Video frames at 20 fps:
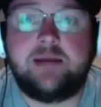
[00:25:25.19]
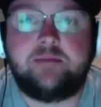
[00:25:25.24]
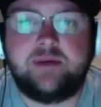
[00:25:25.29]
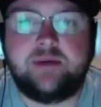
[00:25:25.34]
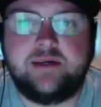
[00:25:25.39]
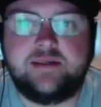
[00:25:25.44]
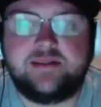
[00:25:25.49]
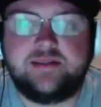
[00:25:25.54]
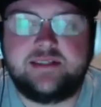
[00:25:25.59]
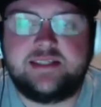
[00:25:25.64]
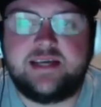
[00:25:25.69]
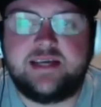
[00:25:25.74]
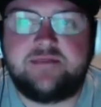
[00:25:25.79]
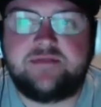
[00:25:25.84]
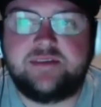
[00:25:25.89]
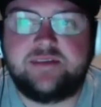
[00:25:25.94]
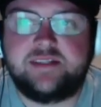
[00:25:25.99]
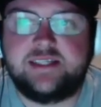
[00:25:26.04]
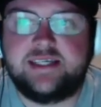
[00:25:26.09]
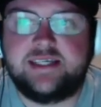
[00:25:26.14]
be
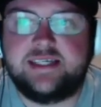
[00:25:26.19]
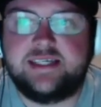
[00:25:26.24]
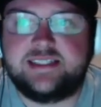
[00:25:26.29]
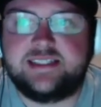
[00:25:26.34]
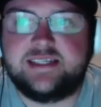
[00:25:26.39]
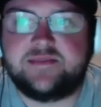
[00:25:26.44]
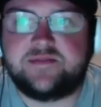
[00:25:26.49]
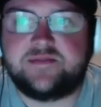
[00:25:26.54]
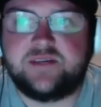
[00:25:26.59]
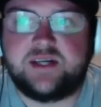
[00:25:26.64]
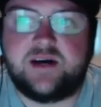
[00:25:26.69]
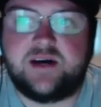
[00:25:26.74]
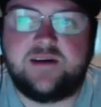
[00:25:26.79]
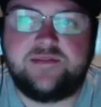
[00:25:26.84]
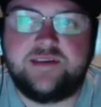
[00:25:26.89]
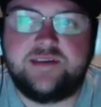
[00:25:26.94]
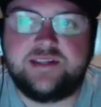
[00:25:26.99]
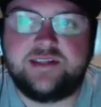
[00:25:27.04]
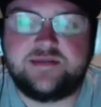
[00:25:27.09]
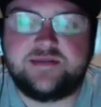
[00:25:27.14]
definitely a different
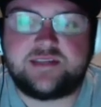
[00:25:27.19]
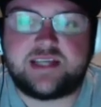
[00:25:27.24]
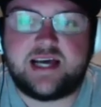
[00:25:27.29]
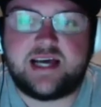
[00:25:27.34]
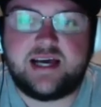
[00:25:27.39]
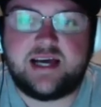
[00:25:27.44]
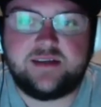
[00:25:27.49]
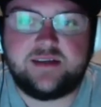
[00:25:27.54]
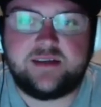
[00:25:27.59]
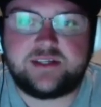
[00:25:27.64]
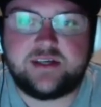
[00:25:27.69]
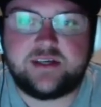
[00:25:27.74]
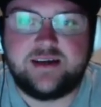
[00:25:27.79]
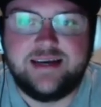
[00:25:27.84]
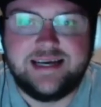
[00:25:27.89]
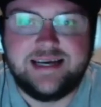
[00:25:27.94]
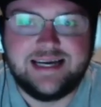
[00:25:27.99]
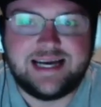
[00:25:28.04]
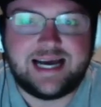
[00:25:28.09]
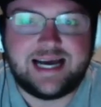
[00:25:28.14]
offensive style this year.
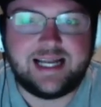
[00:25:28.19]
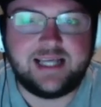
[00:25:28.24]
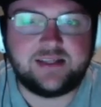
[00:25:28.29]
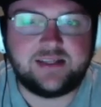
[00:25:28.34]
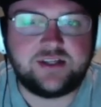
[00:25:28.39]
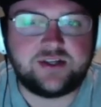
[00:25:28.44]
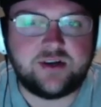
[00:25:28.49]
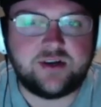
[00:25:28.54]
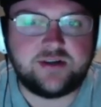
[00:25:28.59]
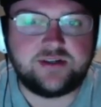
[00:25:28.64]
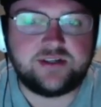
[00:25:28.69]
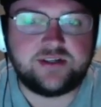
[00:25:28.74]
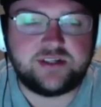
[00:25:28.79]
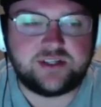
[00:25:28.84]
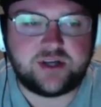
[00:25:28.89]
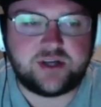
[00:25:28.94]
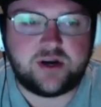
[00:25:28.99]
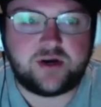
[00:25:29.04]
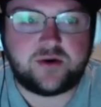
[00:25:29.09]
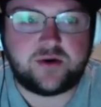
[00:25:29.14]
I like the Chargers as
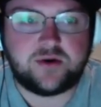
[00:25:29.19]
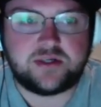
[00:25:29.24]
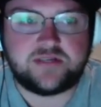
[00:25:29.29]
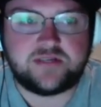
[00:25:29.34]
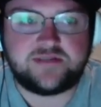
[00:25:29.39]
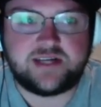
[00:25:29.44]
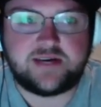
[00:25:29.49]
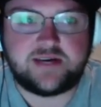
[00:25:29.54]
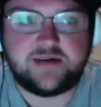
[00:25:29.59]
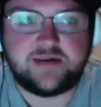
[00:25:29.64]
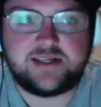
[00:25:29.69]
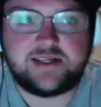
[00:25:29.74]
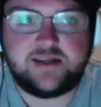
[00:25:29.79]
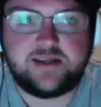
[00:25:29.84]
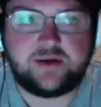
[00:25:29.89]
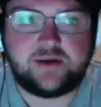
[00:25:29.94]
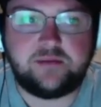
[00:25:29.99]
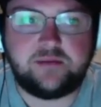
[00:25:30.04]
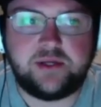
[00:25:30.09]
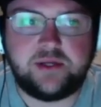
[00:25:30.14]
a dark horse if Tyrod
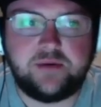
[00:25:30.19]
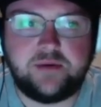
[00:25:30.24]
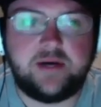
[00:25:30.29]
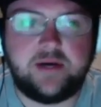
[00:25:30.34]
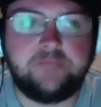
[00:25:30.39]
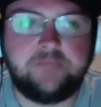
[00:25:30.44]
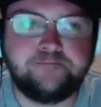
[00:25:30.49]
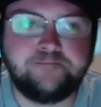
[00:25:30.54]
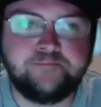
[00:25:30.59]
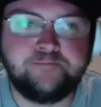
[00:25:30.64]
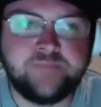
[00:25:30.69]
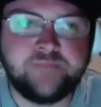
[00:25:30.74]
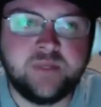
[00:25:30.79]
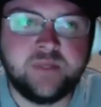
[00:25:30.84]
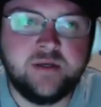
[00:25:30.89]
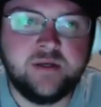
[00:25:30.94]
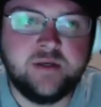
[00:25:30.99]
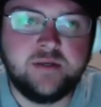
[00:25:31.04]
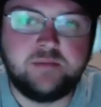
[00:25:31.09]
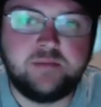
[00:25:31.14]
Taylor can play well.
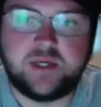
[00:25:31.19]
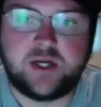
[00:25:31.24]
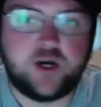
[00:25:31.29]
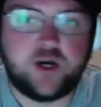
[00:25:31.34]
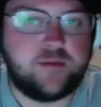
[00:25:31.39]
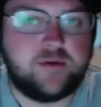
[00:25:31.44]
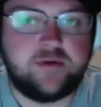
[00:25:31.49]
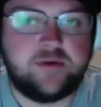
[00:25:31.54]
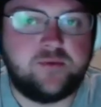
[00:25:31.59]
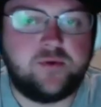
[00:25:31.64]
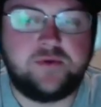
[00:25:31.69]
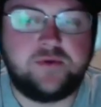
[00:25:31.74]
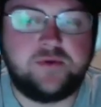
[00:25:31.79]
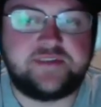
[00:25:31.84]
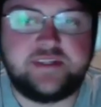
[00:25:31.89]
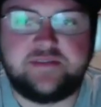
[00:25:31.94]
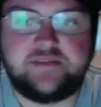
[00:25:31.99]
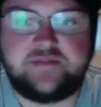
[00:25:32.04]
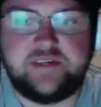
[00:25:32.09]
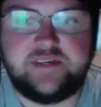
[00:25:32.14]
But Herbert won't
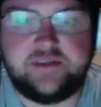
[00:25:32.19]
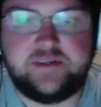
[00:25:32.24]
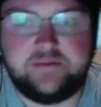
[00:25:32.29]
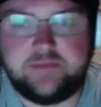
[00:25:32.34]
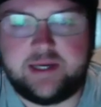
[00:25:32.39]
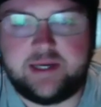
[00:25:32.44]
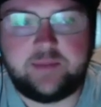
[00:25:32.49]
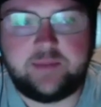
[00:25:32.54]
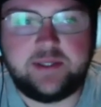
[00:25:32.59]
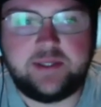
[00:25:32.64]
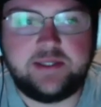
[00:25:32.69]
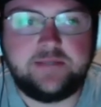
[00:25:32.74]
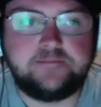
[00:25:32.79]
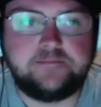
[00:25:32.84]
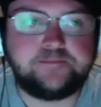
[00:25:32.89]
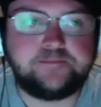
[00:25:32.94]
see the field, in my opinion.